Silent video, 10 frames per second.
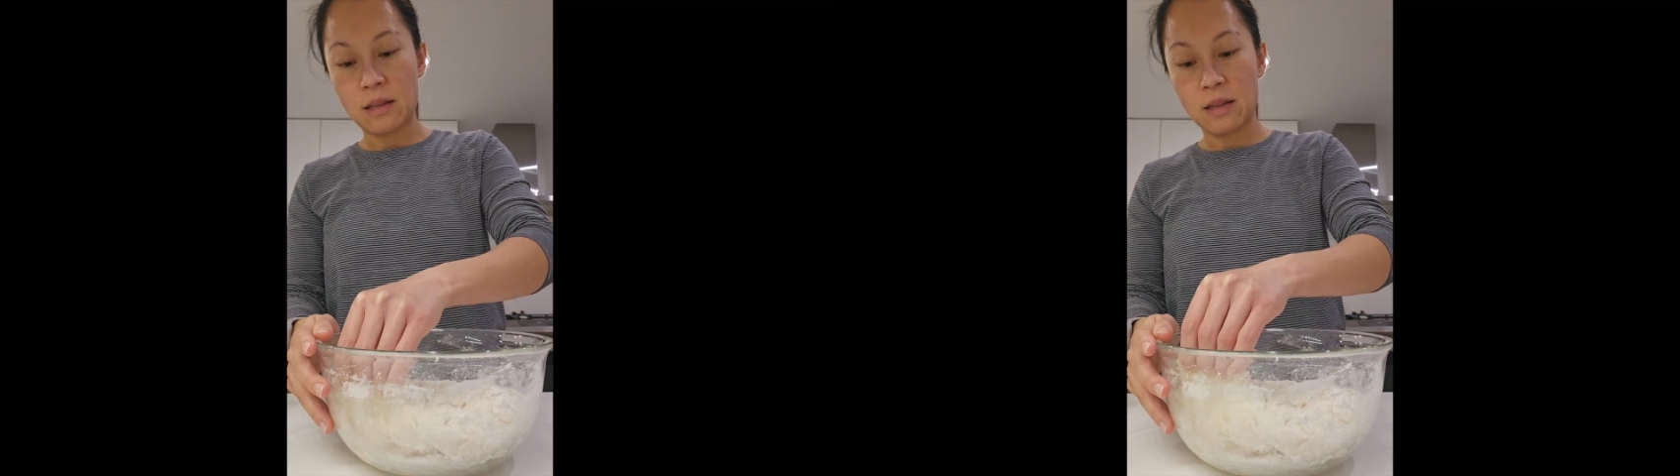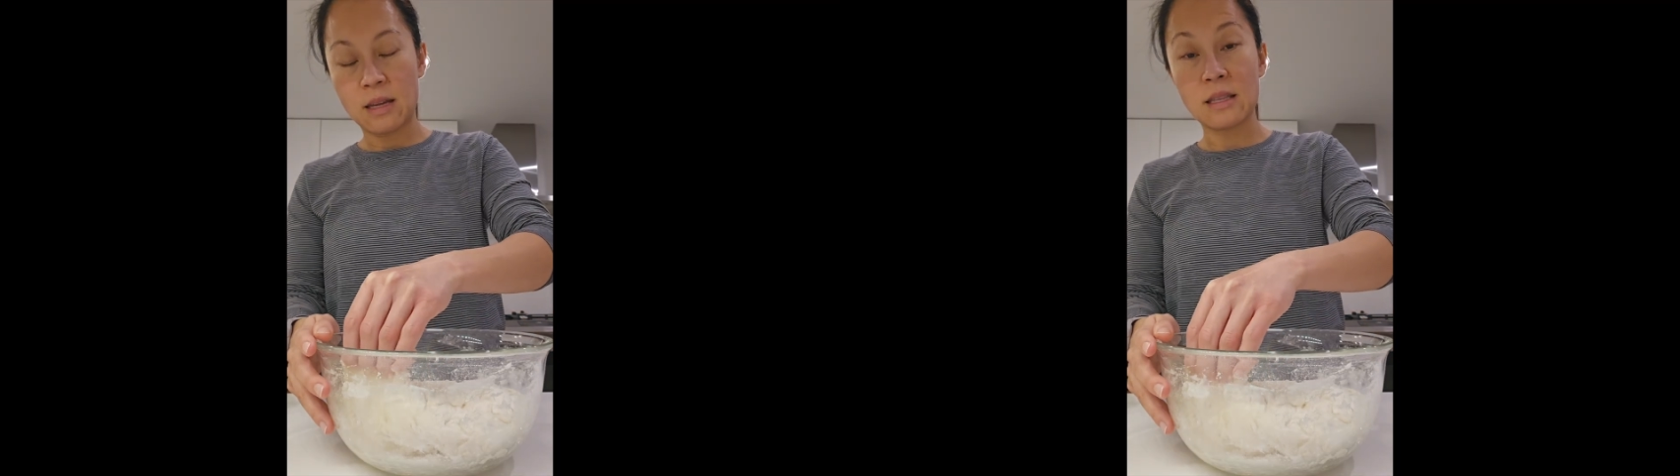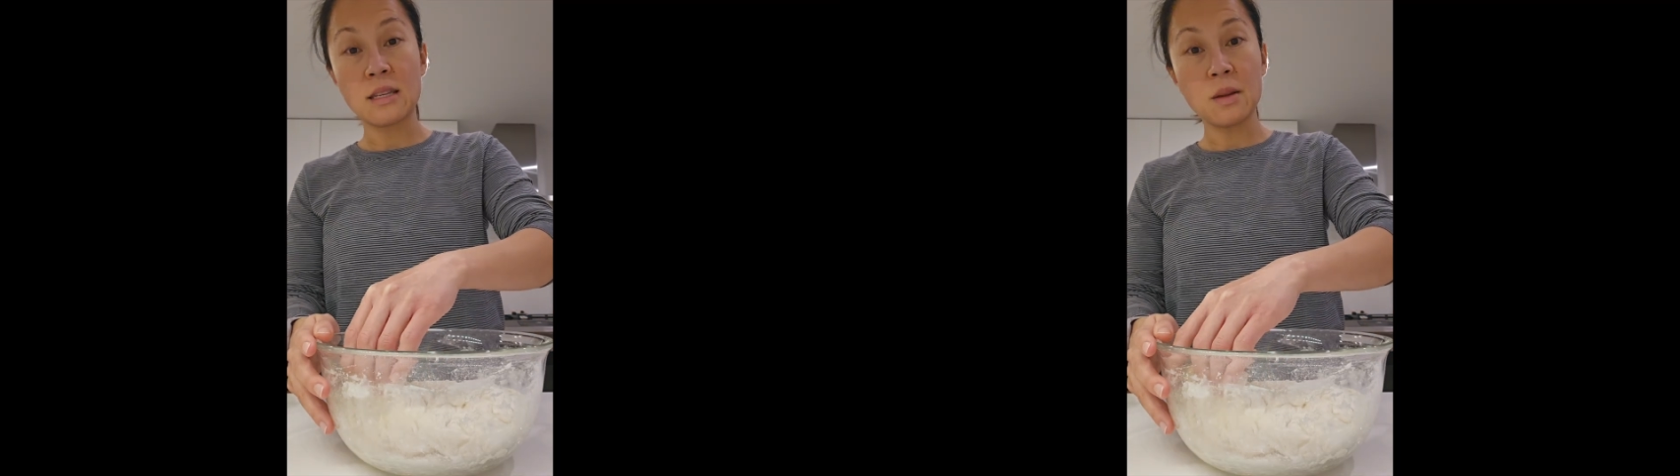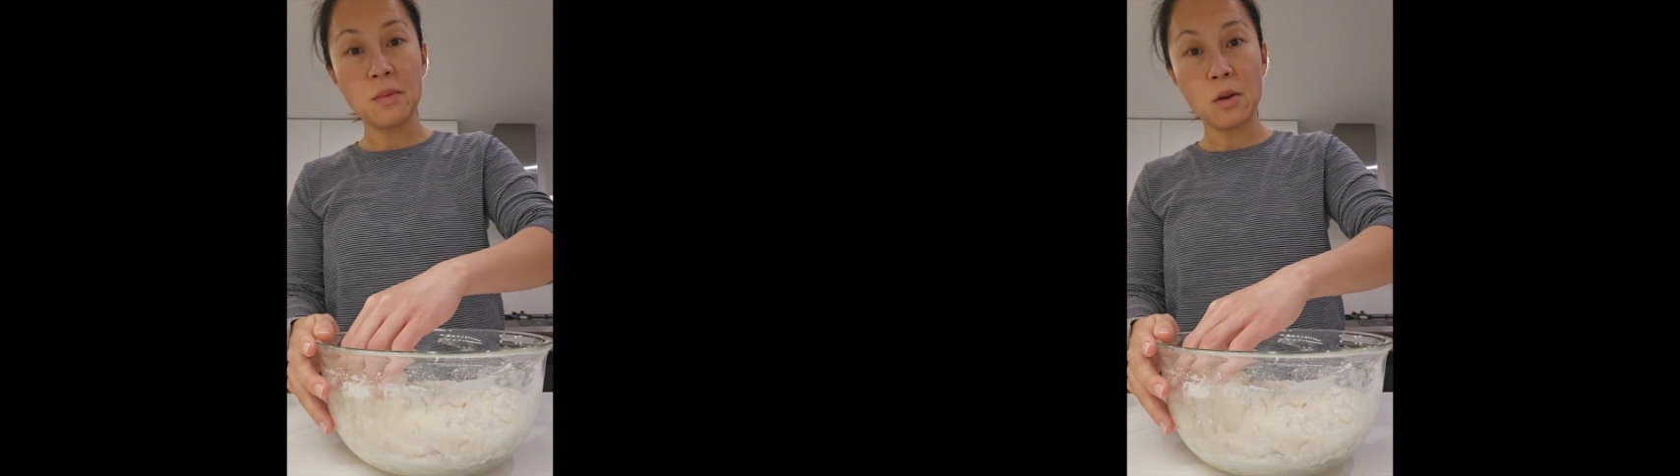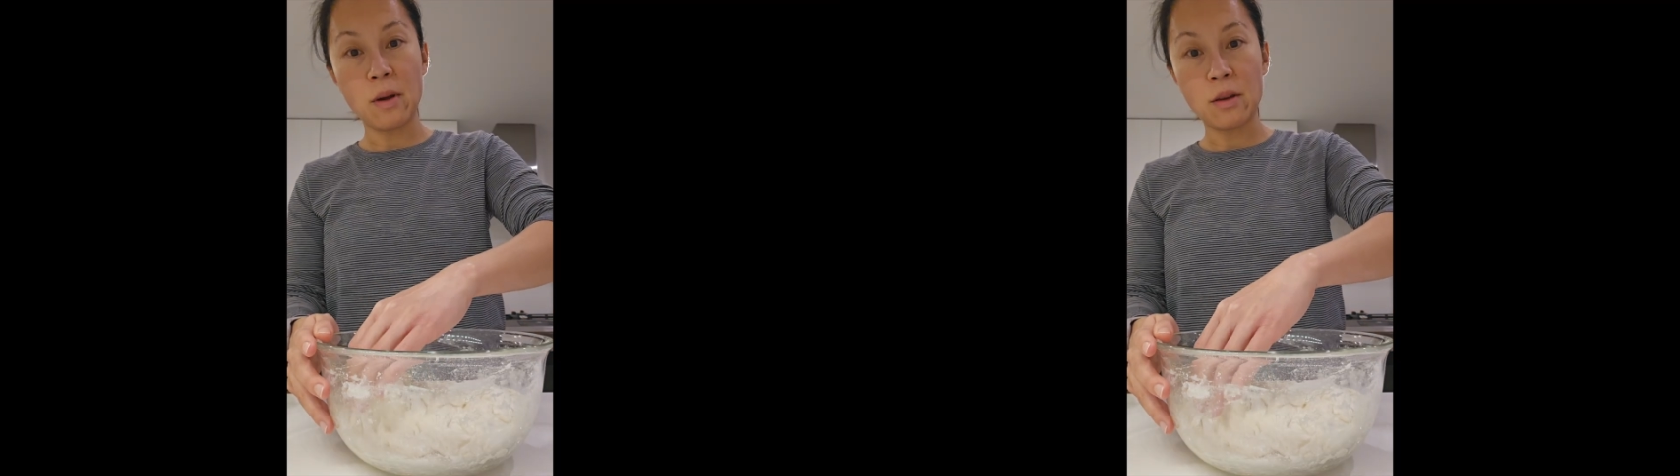And it's going to
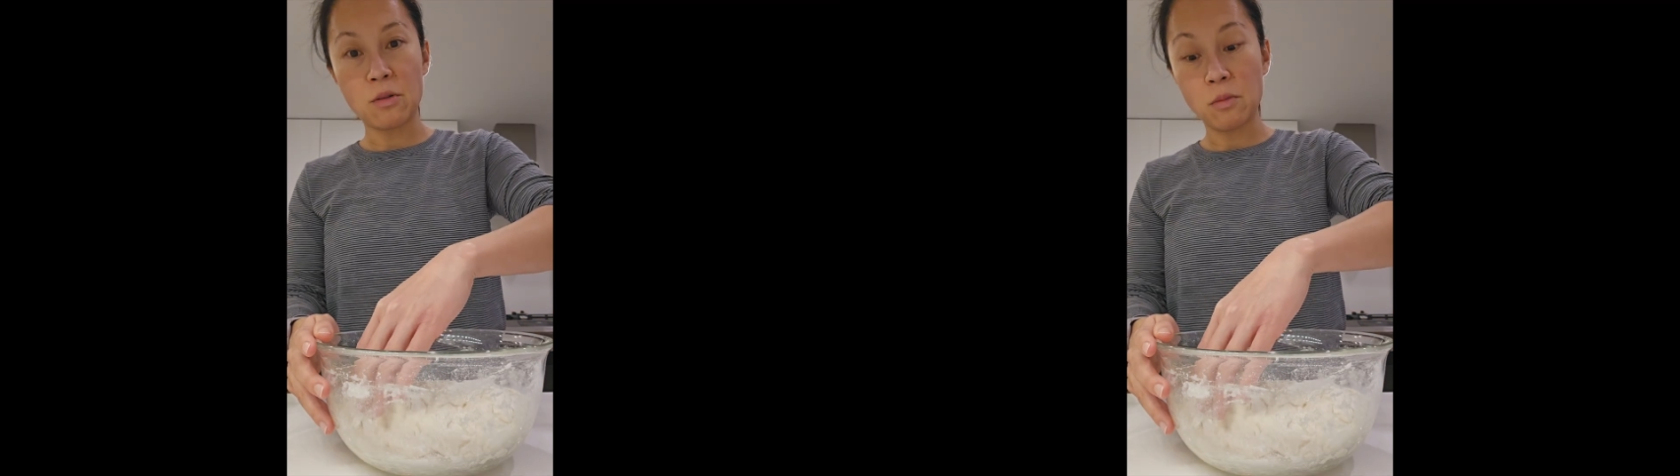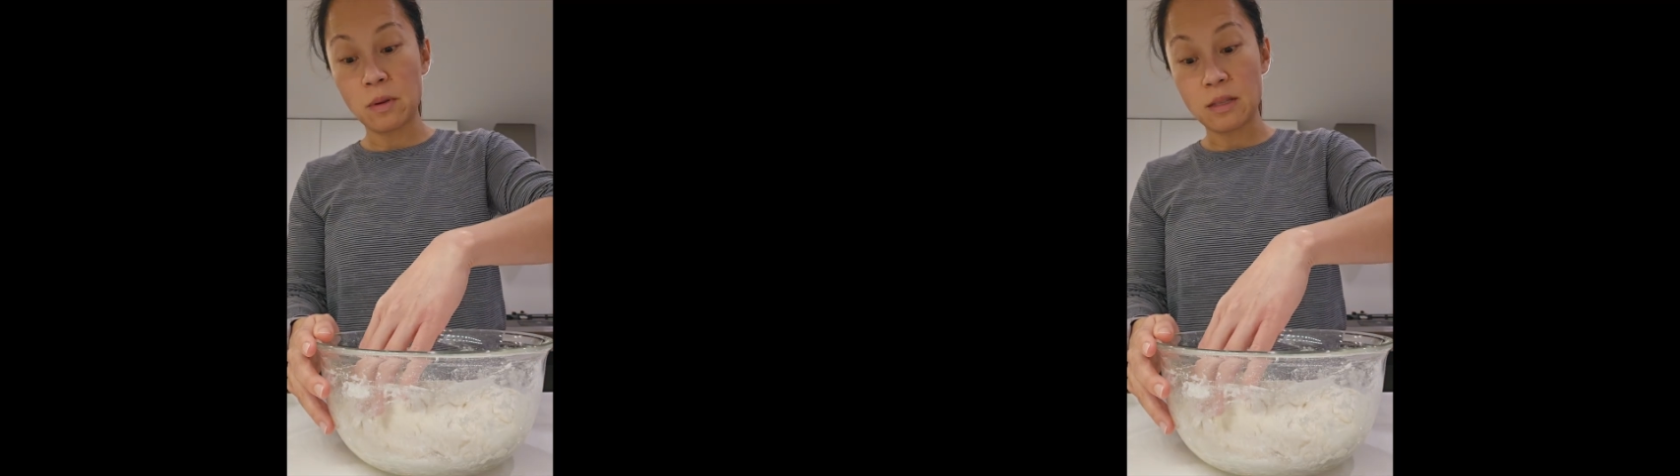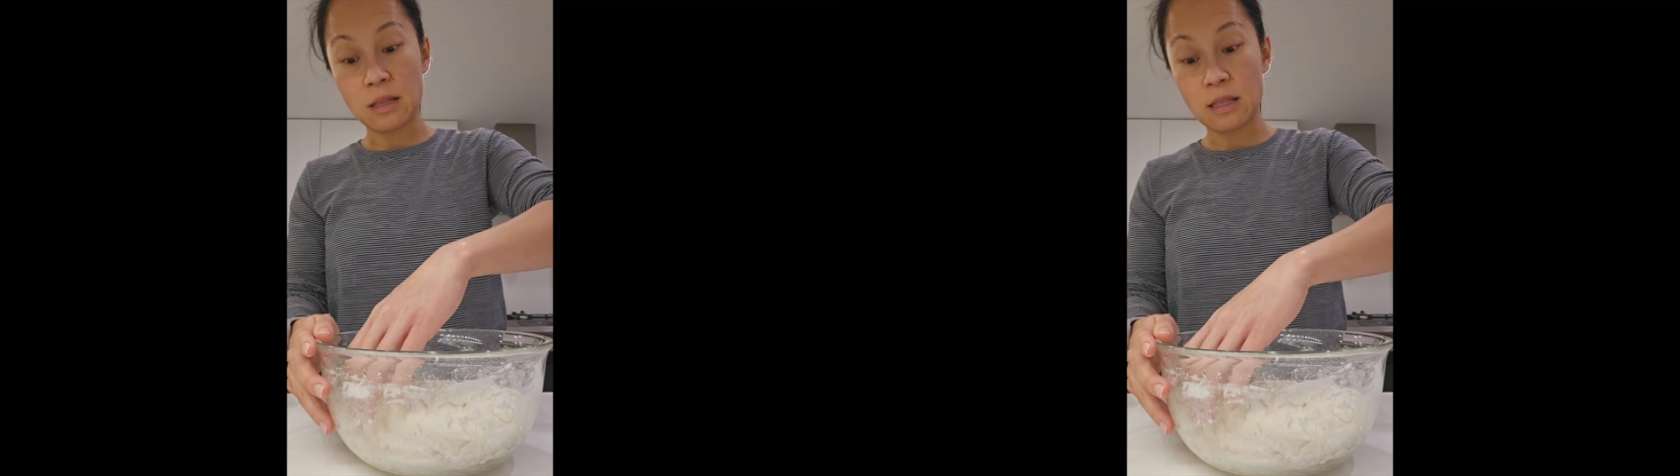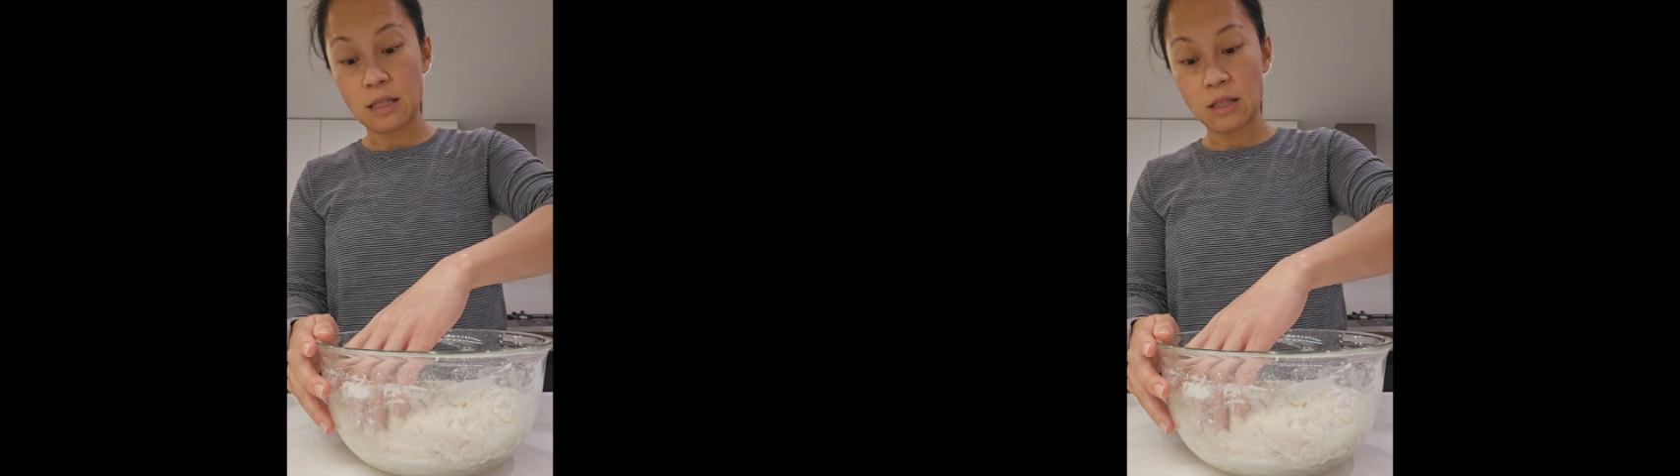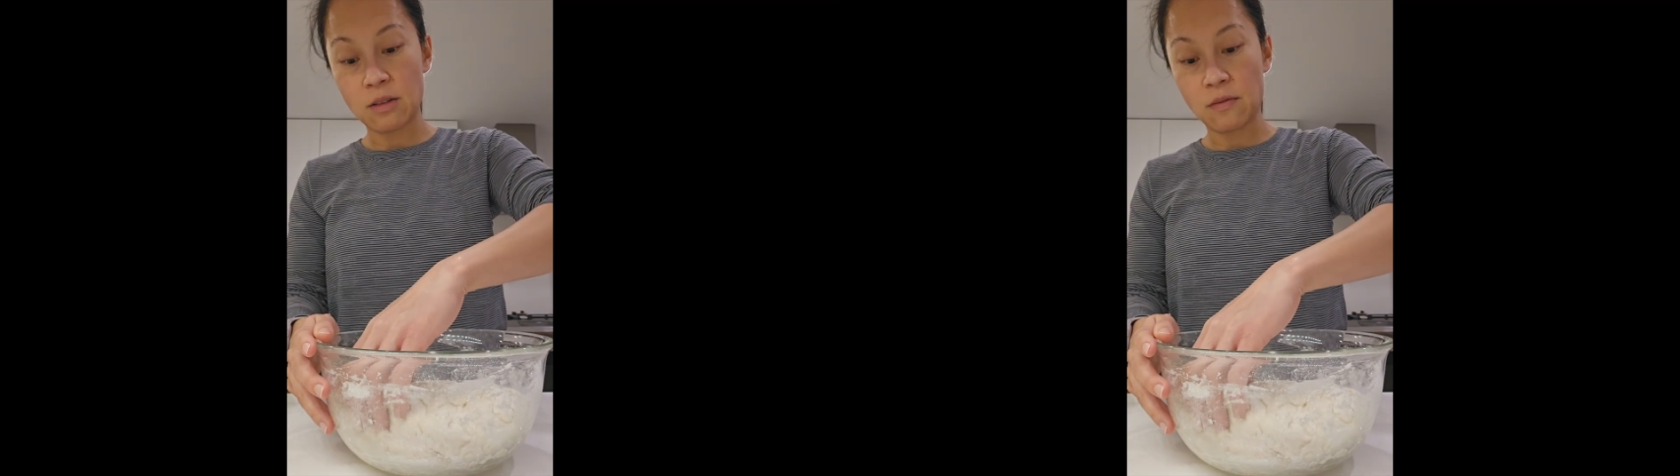be quite goopy. It's going to
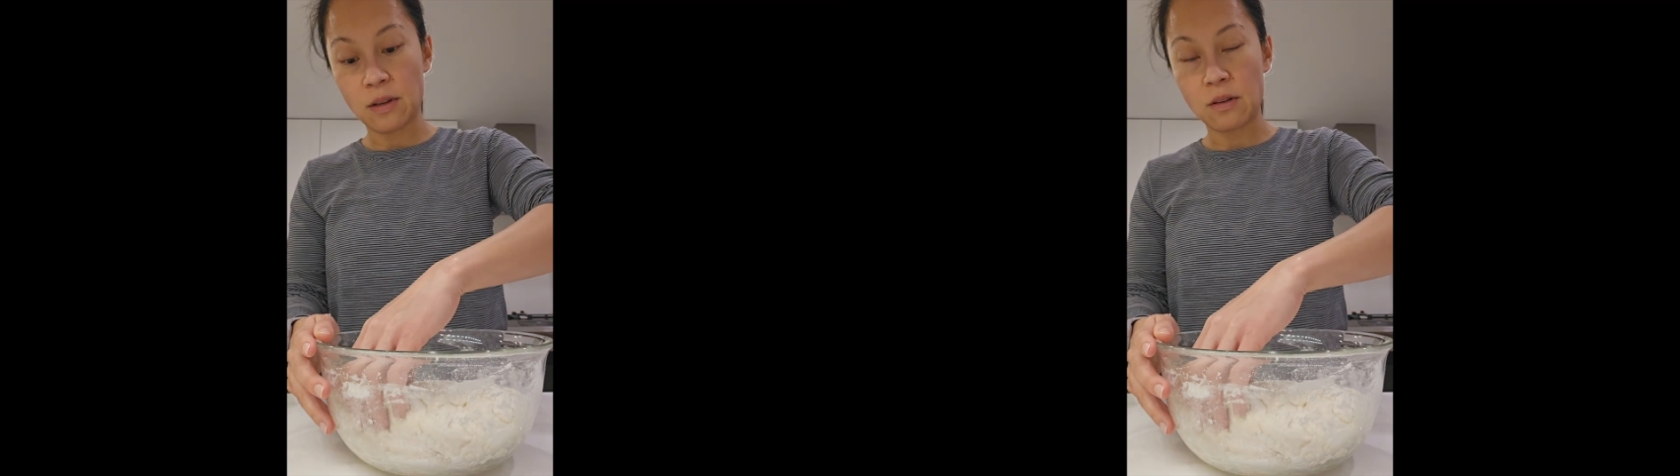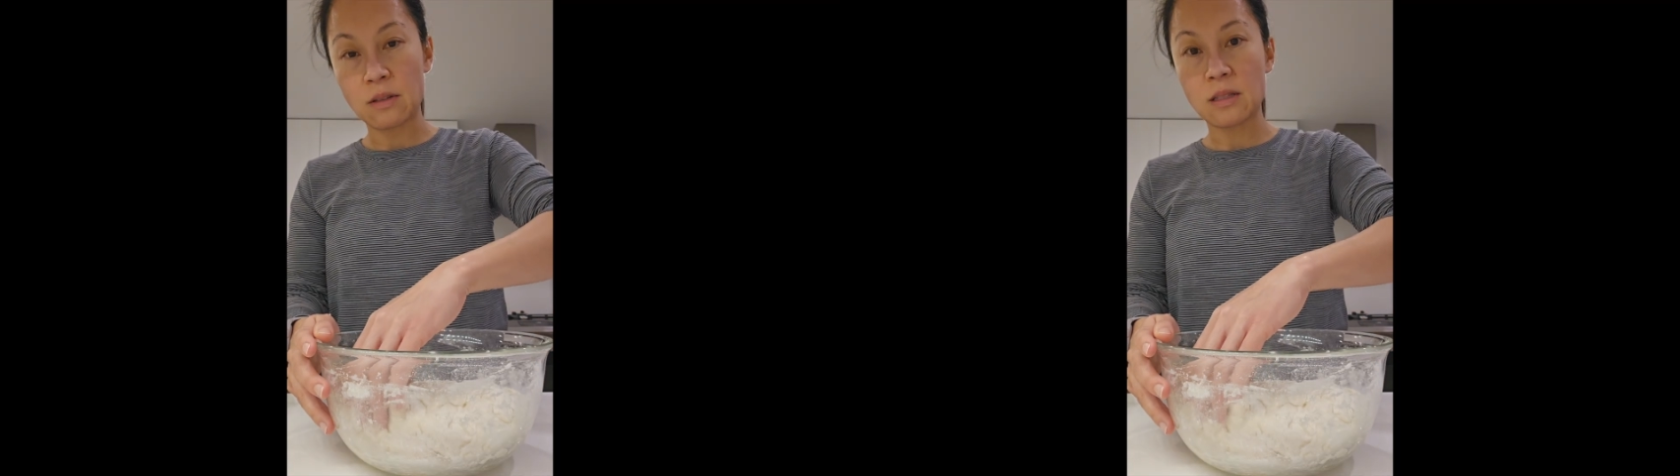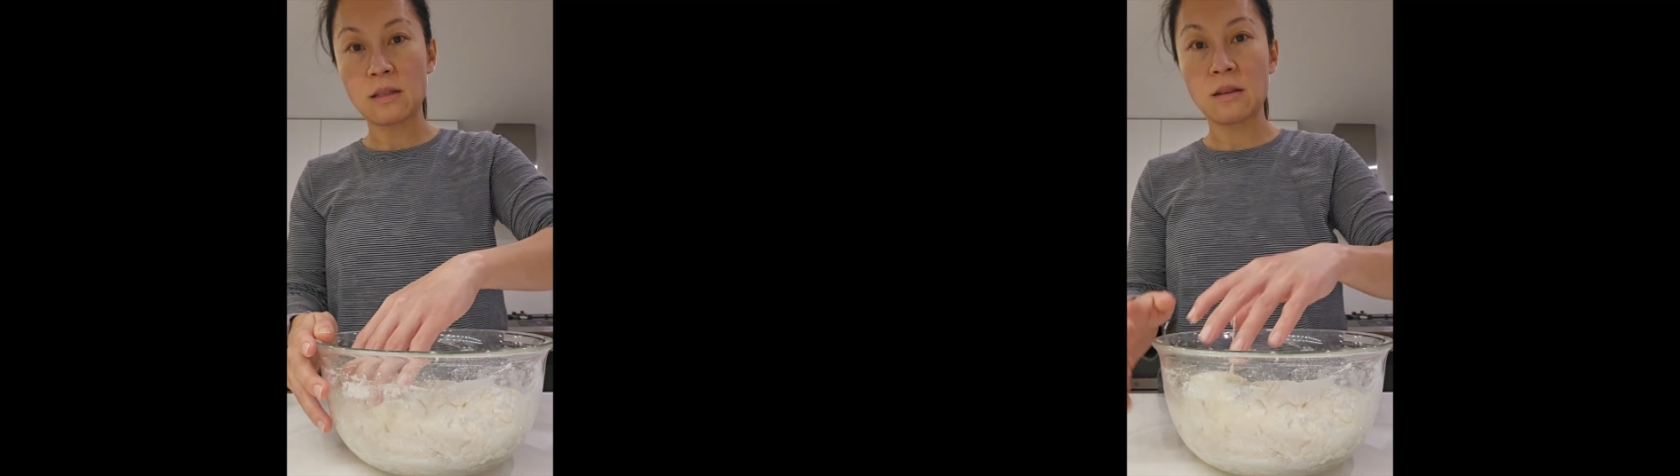stick to your fingers.